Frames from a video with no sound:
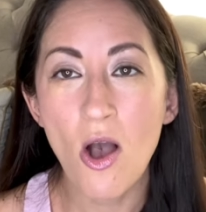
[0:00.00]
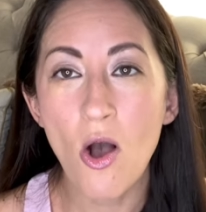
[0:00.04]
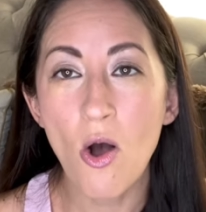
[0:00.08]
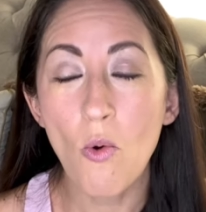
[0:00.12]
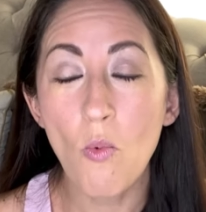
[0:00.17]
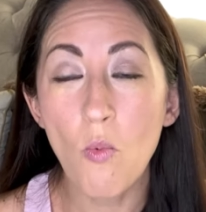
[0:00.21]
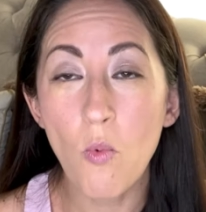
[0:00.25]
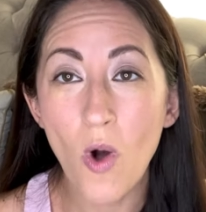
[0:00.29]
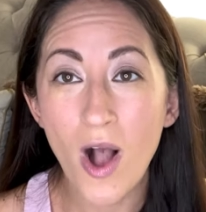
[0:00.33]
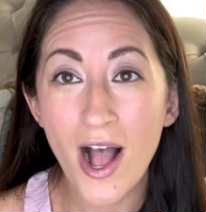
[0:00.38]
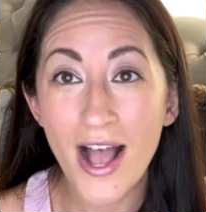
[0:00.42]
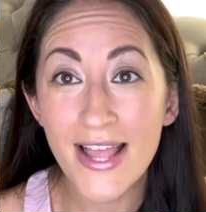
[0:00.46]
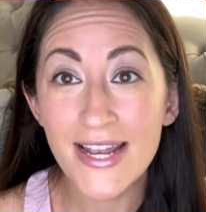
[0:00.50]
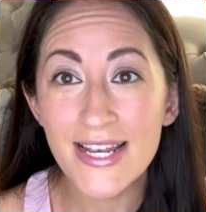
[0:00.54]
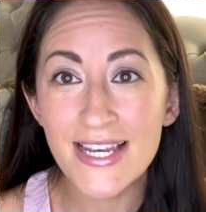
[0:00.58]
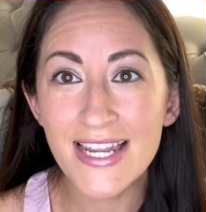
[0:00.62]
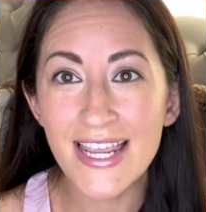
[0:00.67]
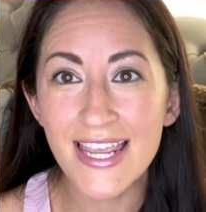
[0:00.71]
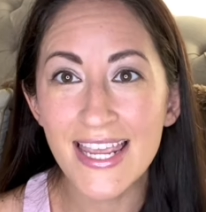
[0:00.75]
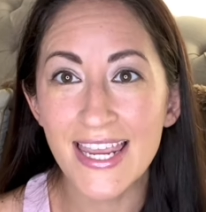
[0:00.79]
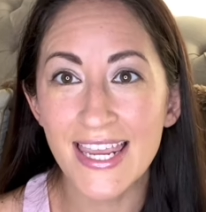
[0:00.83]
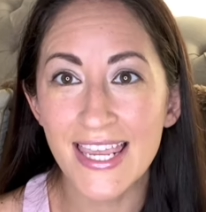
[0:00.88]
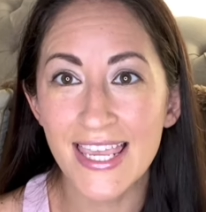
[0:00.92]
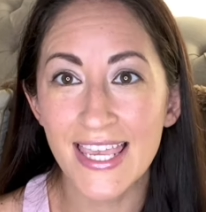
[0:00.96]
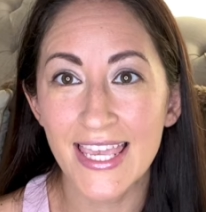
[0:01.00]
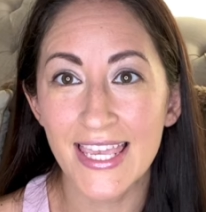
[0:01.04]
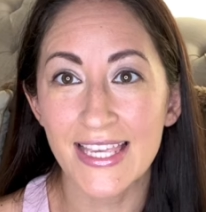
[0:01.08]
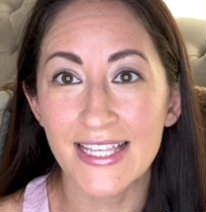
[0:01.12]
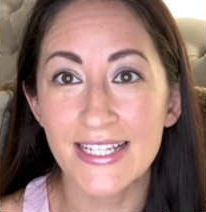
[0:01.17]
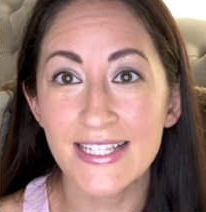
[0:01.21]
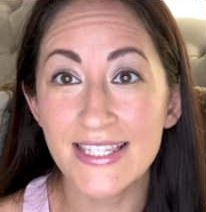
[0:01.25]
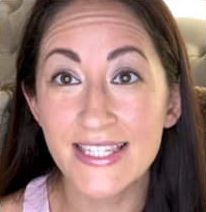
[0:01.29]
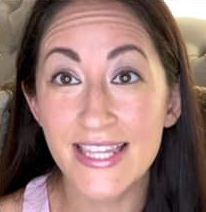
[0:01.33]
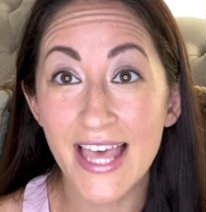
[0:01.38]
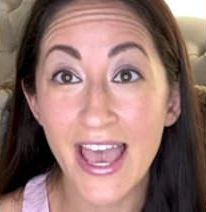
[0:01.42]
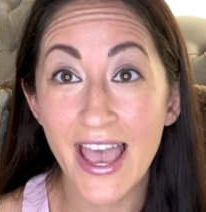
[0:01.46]
One, in
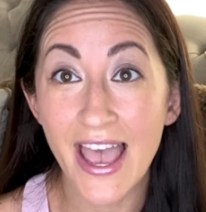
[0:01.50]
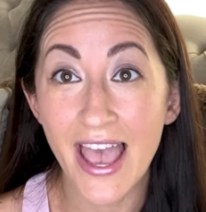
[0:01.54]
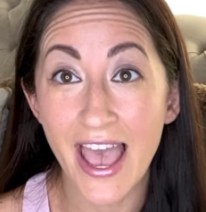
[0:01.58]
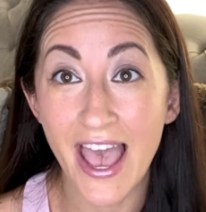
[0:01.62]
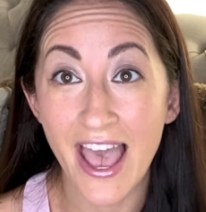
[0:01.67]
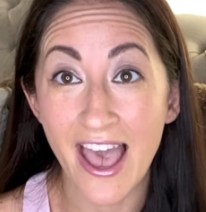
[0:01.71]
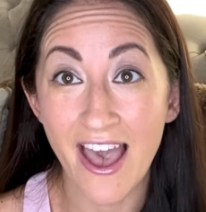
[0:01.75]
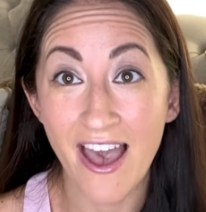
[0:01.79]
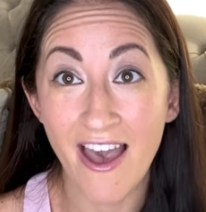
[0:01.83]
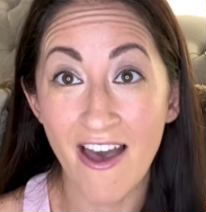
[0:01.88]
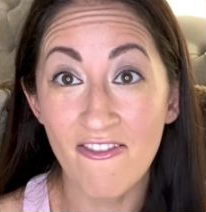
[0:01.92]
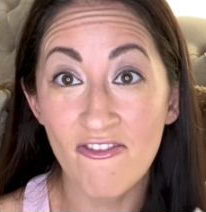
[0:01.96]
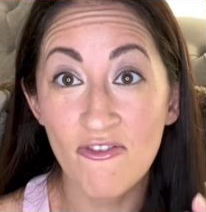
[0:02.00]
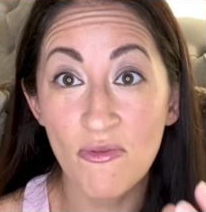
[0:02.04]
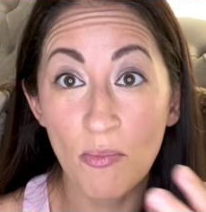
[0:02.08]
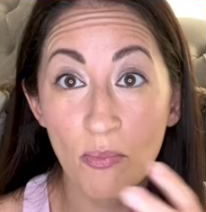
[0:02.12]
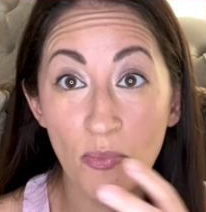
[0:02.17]
kids that have